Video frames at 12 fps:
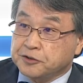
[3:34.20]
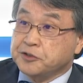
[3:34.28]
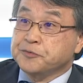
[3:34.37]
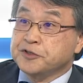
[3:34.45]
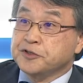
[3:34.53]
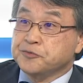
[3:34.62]

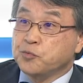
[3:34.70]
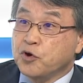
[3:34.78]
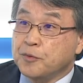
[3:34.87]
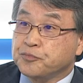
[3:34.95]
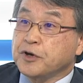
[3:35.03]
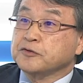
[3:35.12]
activity is
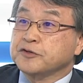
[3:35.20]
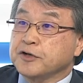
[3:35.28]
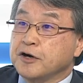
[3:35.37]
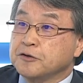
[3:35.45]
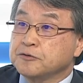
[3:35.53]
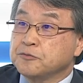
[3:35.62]
more
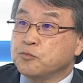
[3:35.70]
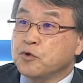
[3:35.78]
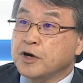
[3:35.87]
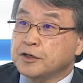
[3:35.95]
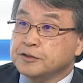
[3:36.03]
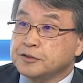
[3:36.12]
practical,
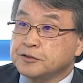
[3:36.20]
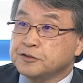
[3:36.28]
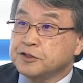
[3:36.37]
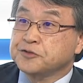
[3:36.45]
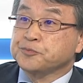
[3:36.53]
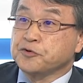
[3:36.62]
more
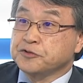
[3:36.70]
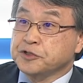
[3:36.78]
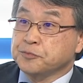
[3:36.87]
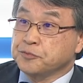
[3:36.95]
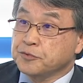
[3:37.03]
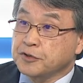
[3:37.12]

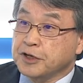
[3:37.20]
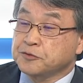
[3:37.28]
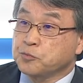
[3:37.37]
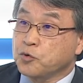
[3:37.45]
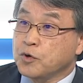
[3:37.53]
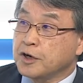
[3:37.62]
responsive,
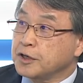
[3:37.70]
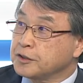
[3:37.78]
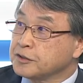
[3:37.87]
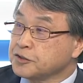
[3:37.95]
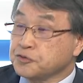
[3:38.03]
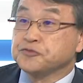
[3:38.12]
and more
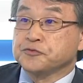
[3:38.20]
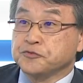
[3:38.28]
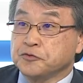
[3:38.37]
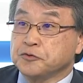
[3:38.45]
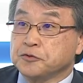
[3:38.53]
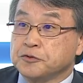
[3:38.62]
useful.